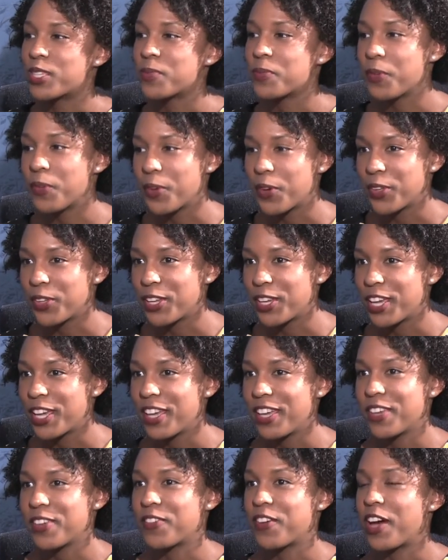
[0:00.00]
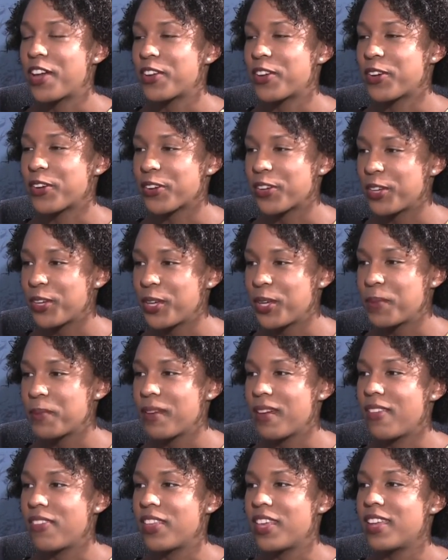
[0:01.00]
you put some oil in it, you find a cream,
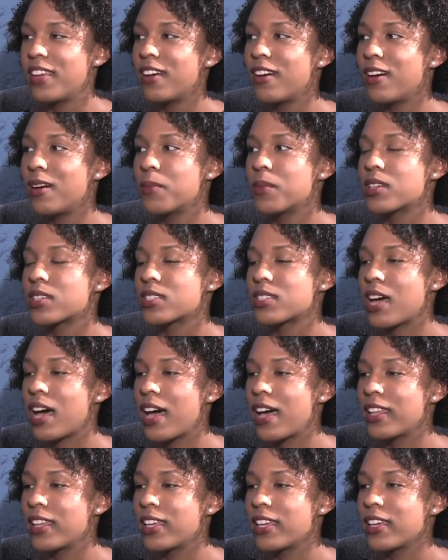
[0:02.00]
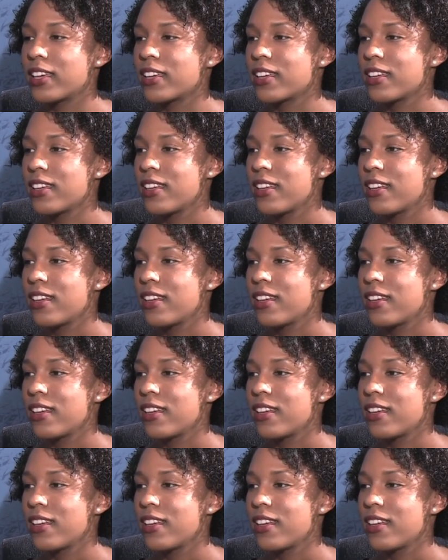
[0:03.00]
and then a styling